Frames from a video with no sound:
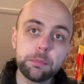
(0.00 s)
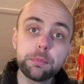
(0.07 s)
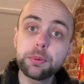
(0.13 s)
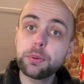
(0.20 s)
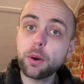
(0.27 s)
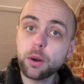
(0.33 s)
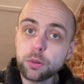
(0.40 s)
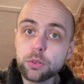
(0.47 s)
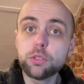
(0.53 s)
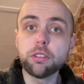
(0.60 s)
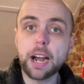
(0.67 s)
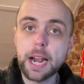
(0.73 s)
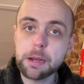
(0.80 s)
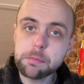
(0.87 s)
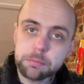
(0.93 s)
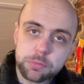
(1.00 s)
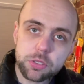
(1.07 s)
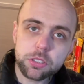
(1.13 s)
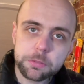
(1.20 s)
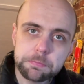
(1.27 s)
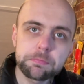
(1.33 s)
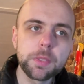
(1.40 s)

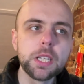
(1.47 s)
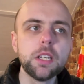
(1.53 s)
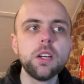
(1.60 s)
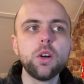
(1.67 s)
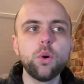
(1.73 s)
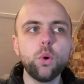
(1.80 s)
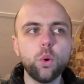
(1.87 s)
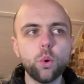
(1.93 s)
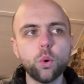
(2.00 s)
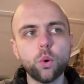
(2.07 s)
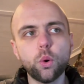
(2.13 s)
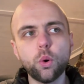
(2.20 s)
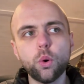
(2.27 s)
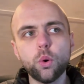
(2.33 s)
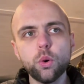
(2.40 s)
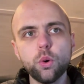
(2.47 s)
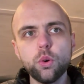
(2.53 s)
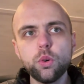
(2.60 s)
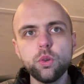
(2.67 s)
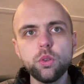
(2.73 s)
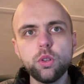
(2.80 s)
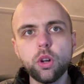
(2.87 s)
programs or
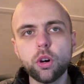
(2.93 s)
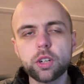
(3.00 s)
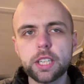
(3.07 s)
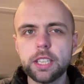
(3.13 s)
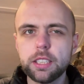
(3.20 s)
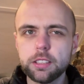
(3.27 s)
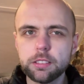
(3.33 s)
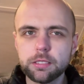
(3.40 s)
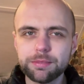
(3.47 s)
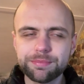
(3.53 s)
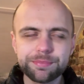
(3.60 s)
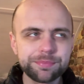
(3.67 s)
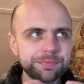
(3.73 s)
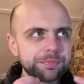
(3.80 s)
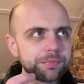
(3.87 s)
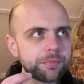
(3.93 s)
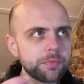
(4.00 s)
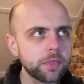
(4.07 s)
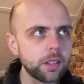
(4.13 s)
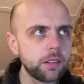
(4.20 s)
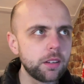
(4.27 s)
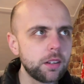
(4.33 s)
logging
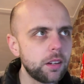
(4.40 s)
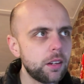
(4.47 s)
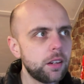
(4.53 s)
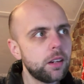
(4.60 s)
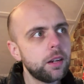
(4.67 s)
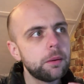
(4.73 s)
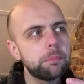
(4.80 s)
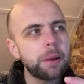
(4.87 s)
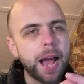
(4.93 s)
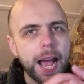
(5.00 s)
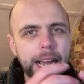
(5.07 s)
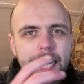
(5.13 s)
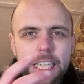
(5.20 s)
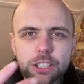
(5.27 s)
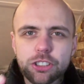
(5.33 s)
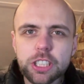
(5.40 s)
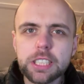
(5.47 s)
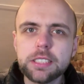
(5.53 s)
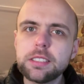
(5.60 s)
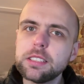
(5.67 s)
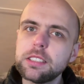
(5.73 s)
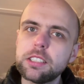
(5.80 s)

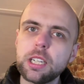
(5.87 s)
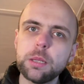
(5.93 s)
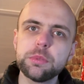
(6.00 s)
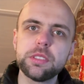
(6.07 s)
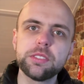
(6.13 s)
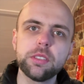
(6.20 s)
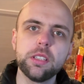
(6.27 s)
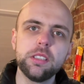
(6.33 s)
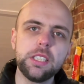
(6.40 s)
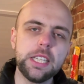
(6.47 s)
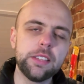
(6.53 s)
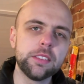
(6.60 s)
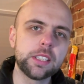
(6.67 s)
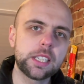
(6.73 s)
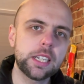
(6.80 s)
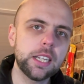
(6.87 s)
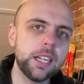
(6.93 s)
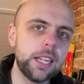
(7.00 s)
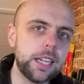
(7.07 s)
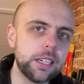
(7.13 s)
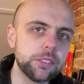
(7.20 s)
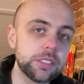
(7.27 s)
packages in terms of something in the
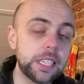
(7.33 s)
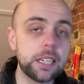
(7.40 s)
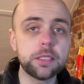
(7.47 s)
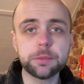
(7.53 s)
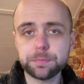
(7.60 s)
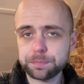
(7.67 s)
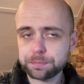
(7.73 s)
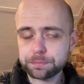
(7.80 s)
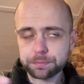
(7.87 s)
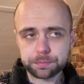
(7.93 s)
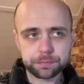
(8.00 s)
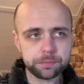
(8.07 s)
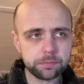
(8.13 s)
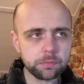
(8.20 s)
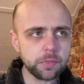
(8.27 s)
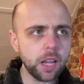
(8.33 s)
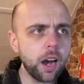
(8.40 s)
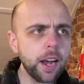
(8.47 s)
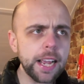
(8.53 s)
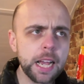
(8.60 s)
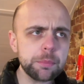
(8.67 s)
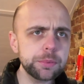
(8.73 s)
cloud. Now,
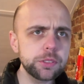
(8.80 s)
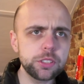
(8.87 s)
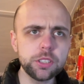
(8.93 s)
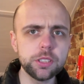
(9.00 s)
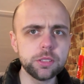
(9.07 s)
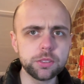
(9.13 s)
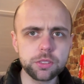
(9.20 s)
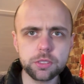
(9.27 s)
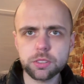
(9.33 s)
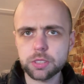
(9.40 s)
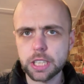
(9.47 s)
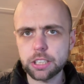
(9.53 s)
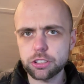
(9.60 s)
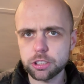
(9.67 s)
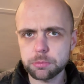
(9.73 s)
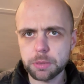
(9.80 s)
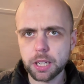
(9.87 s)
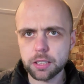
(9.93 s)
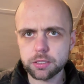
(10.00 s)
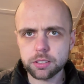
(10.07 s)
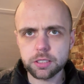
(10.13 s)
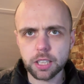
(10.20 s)
I happen to use Station
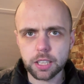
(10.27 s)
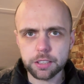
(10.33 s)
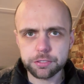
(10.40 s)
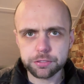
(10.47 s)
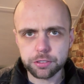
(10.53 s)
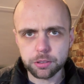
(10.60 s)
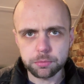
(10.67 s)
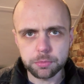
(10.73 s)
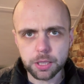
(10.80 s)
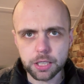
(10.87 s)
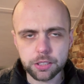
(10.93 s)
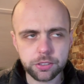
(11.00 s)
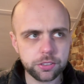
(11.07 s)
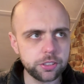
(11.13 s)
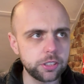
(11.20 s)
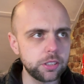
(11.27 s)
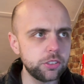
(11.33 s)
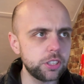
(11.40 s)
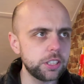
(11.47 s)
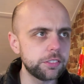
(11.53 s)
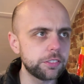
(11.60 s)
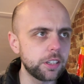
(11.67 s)
Master from Stu,
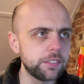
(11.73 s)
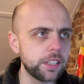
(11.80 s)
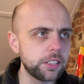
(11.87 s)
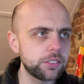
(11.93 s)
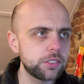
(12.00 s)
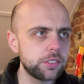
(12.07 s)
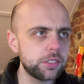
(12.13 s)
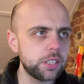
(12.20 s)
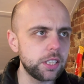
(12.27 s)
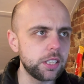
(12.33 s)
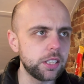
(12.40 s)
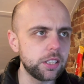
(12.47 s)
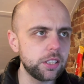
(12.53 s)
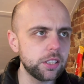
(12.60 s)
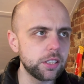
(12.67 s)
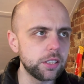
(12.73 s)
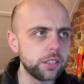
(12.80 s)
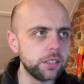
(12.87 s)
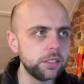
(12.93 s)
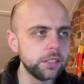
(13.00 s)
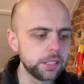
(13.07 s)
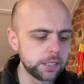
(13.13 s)

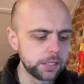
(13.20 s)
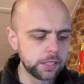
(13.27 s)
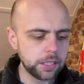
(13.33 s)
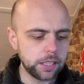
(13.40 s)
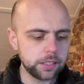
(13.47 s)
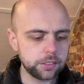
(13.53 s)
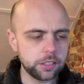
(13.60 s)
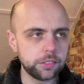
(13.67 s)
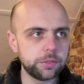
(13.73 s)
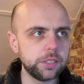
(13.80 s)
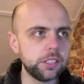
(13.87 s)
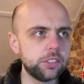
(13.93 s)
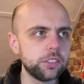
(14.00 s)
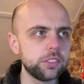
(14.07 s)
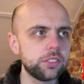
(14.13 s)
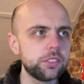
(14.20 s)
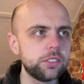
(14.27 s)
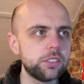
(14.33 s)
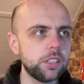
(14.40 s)
G5STU. So if we just,